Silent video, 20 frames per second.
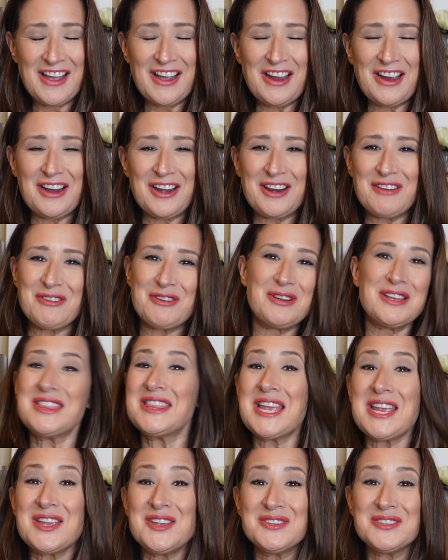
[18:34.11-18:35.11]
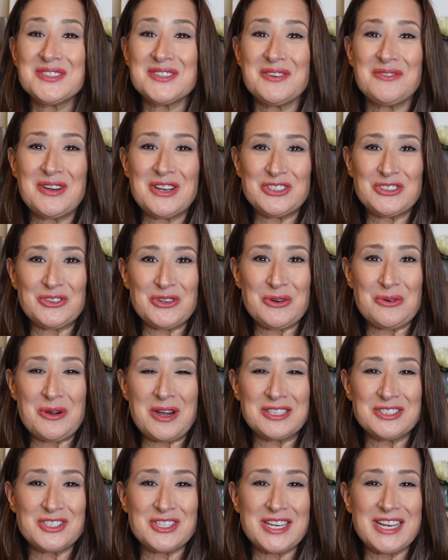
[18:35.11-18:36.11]
All right, everyone, thank you so much for
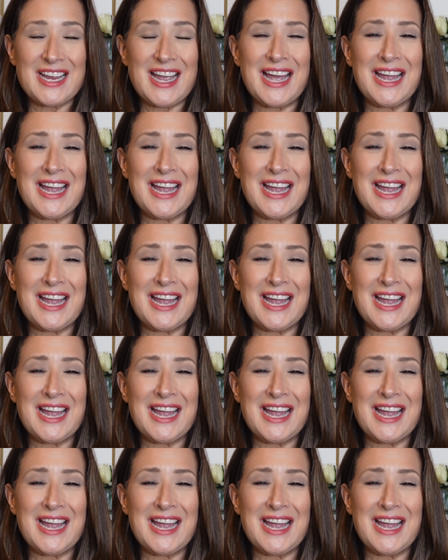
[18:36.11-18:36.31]
watching.